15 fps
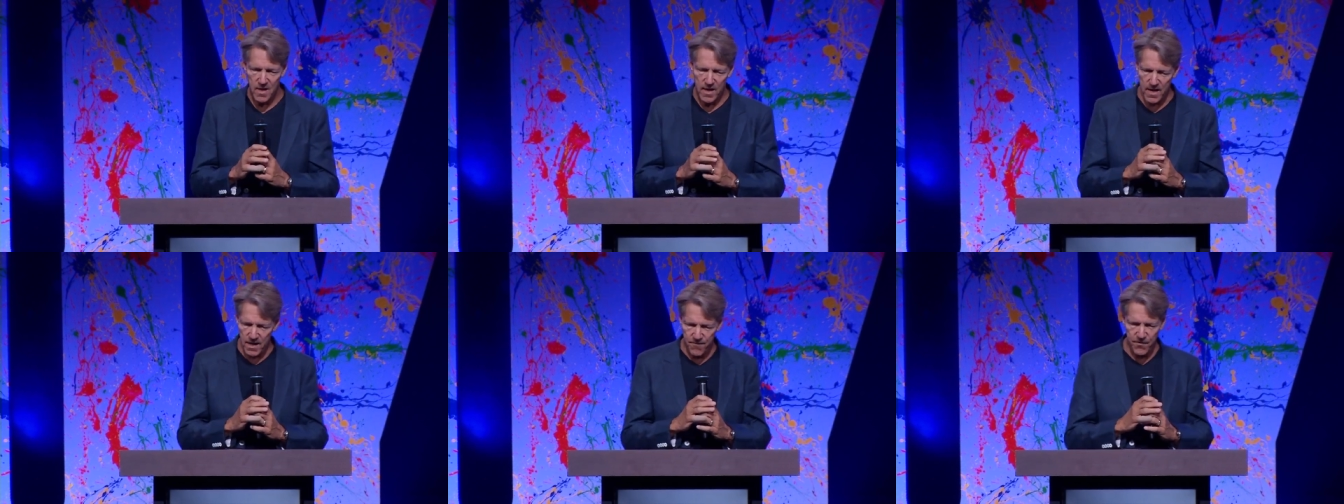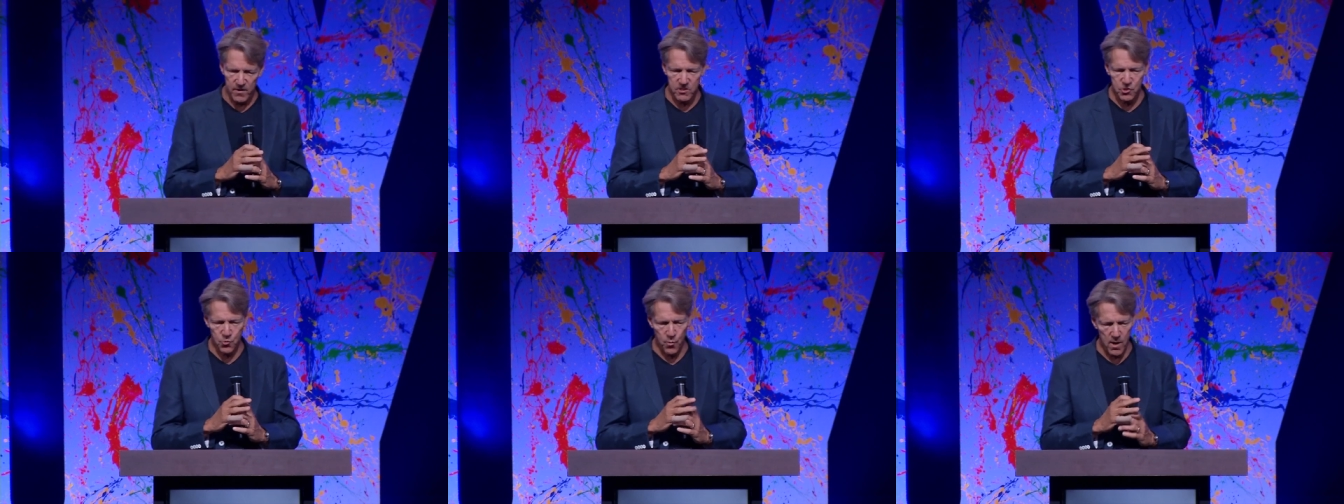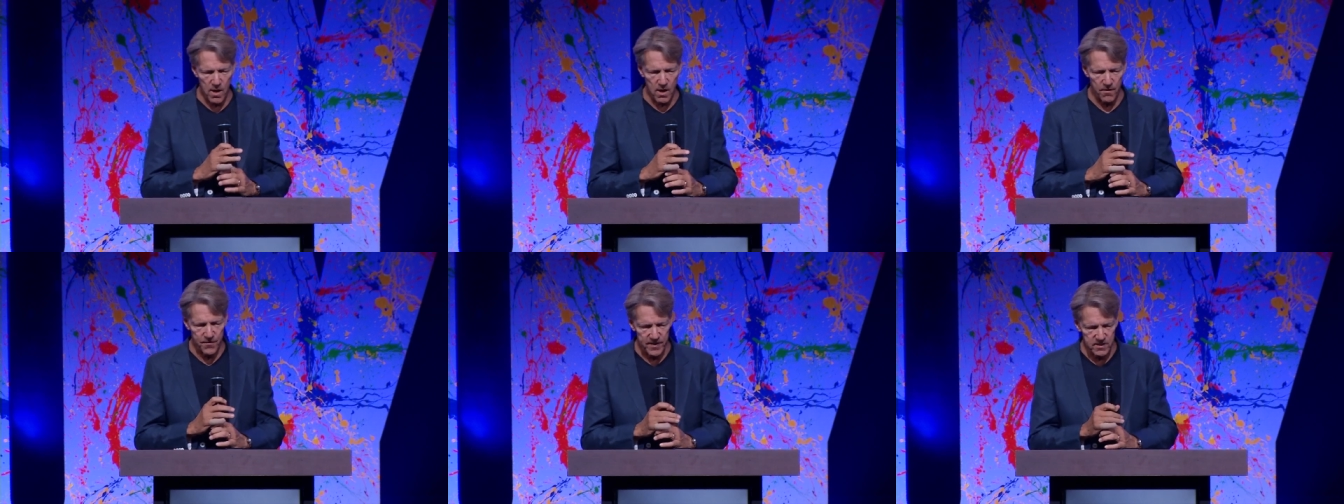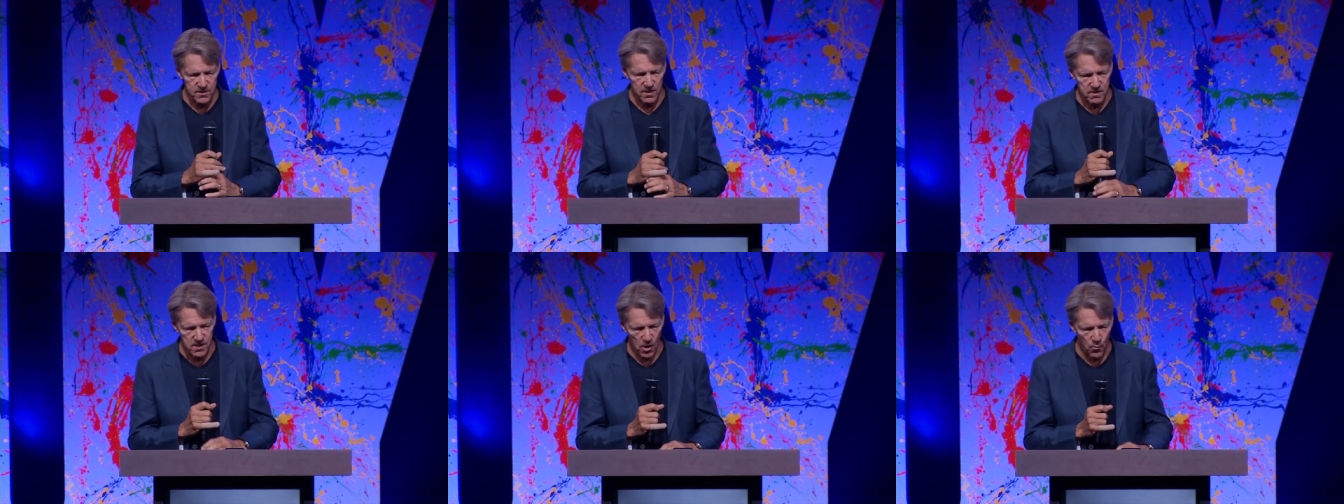And in verse 12, he
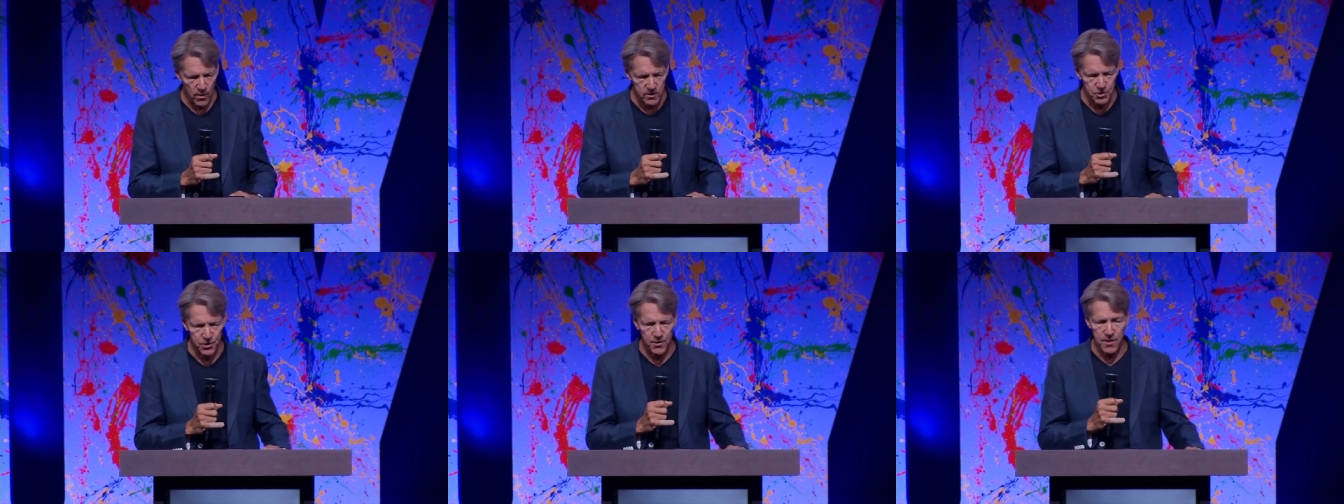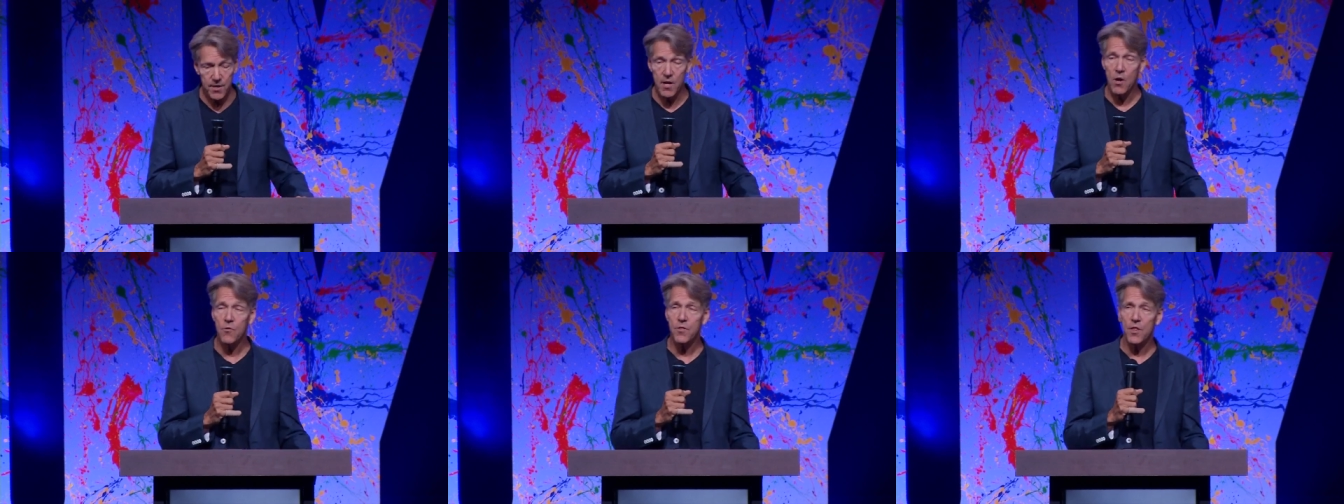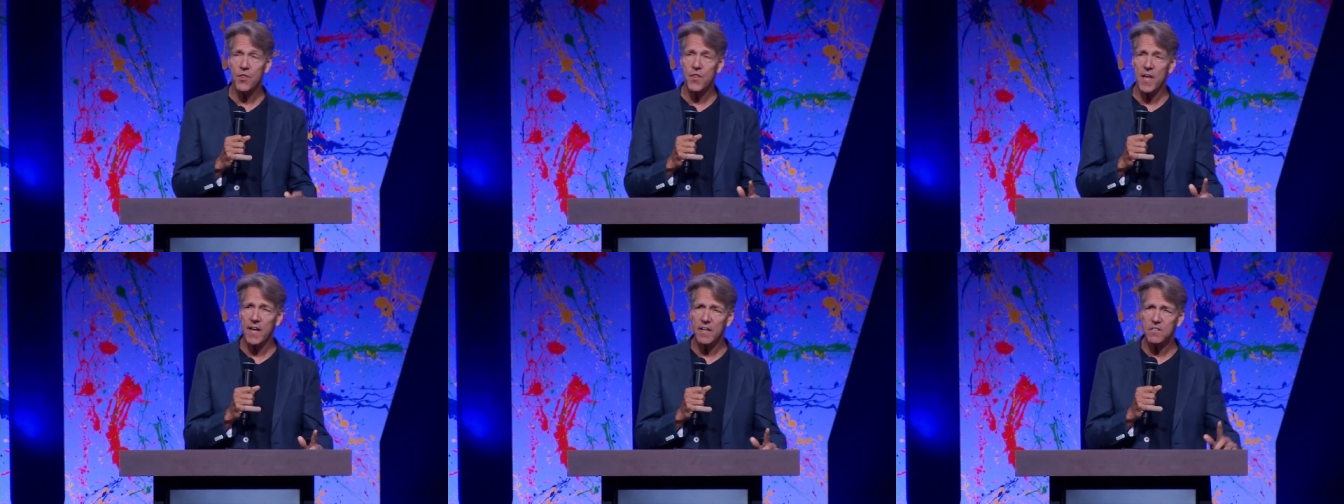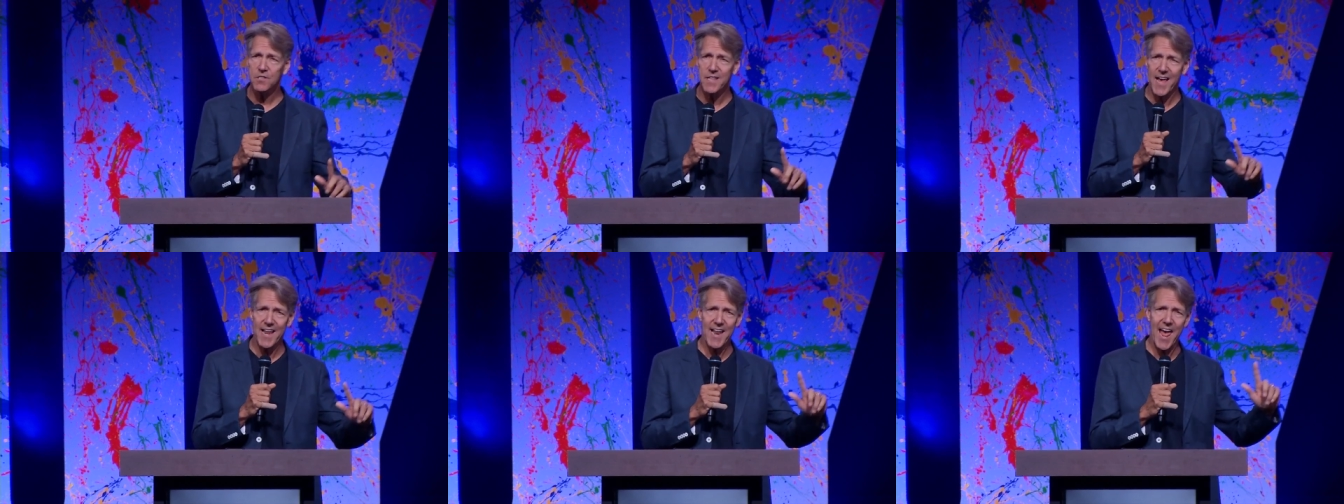says, I want you to know the things
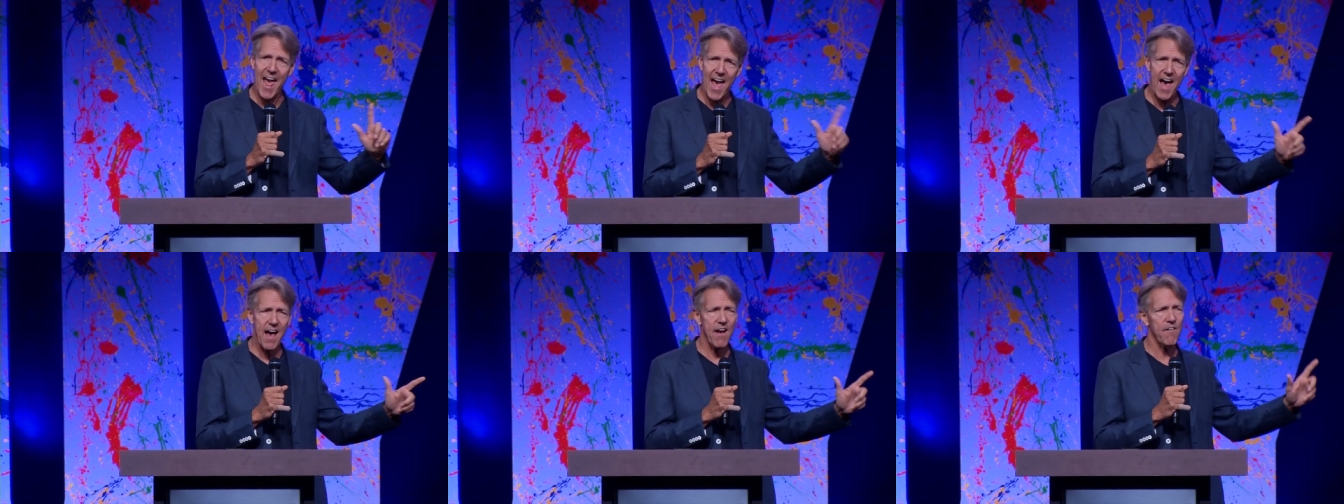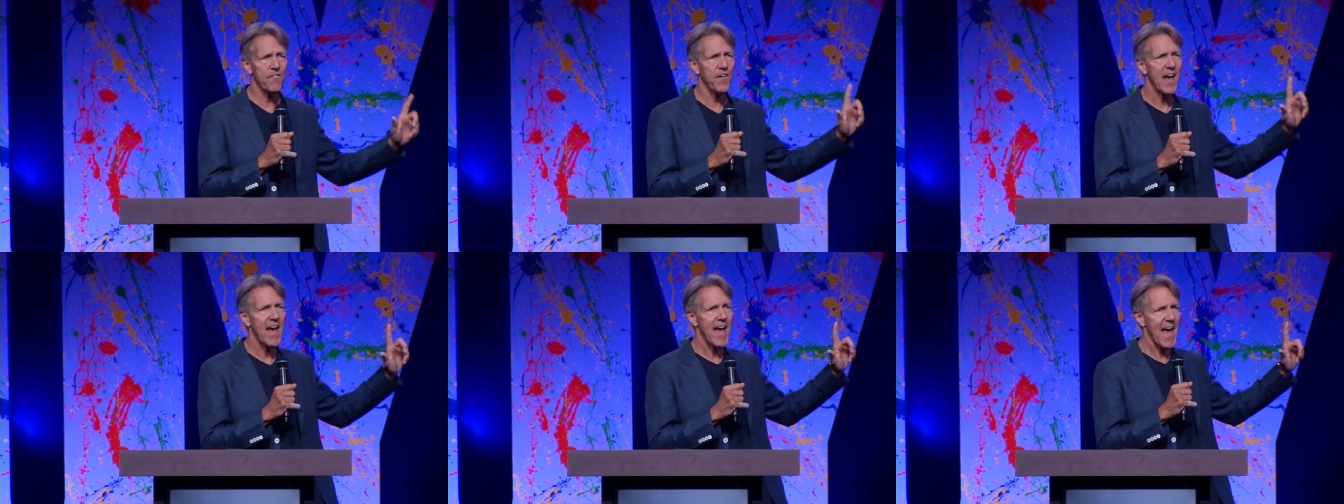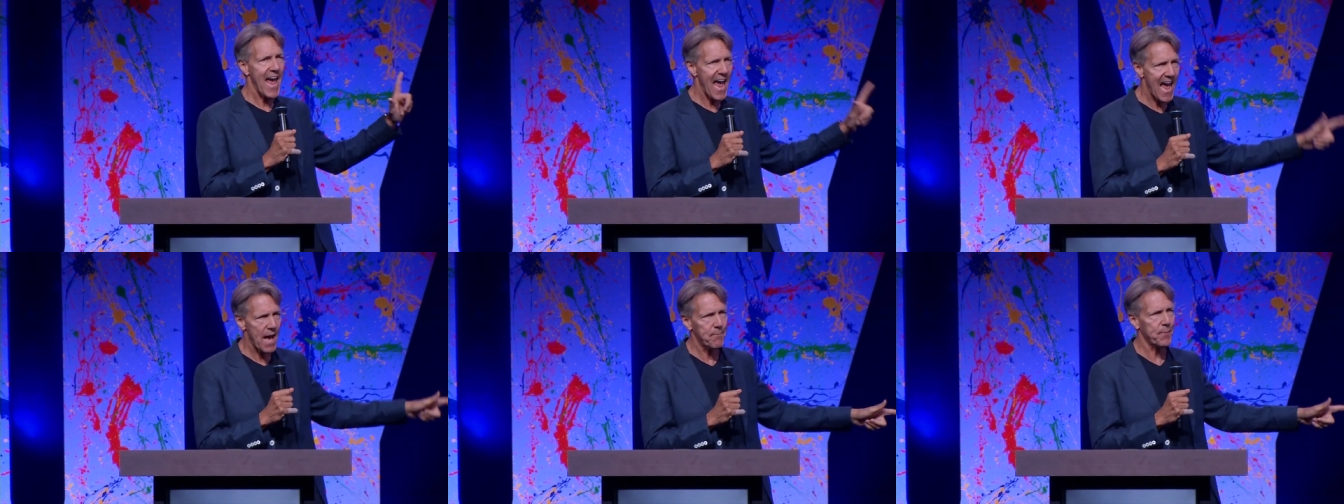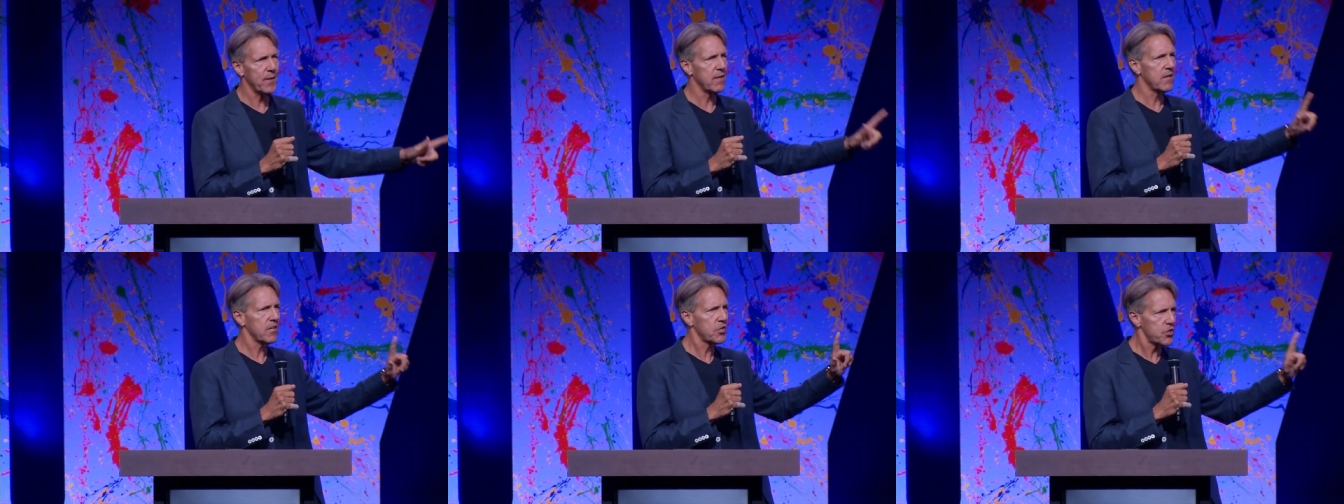that have
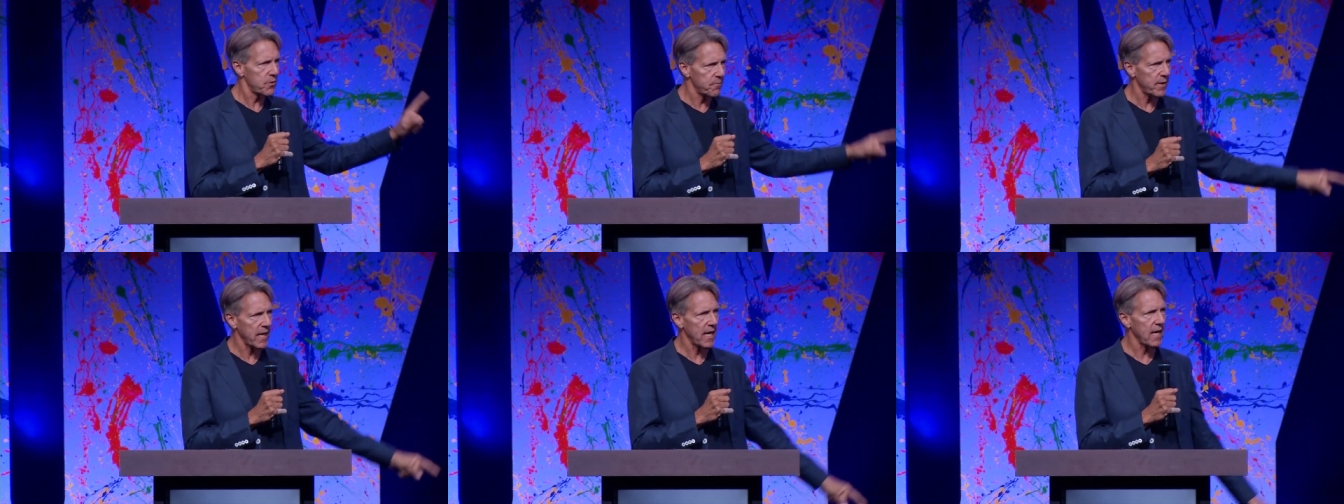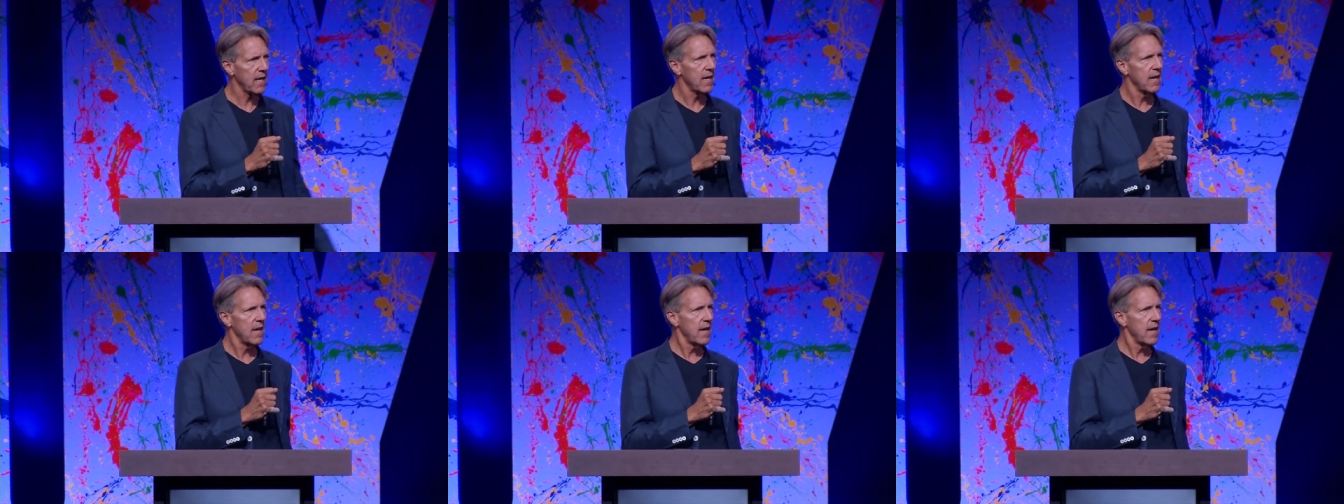happened to me